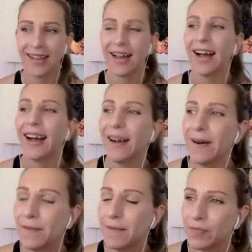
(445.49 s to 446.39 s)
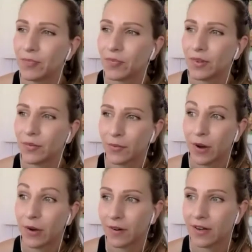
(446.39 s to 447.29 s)
one
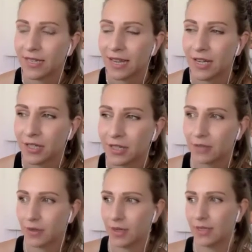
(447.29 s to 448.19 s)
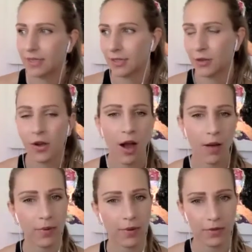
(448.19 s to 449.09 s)
of our sessions, was to
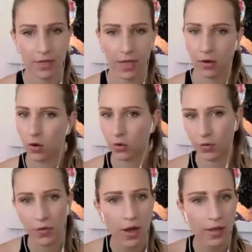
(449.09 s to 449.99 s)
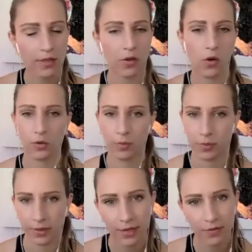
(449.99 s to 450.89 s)
compost like old thoughts, old
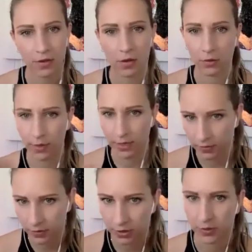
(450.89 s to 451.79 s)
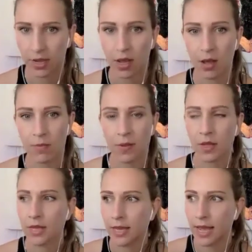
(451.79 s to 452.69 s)
beliefs, old ways of showing up,
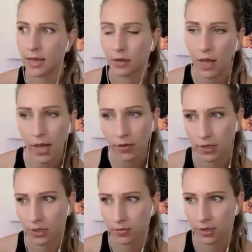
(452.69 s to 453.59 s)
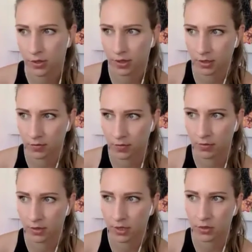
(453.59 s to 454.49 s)
and allow it to be
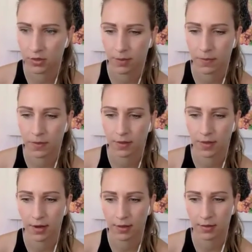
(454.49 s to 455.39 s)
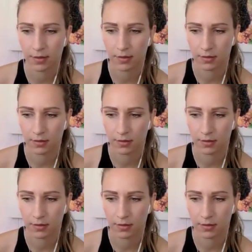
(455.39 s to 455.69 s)
transformed into something that is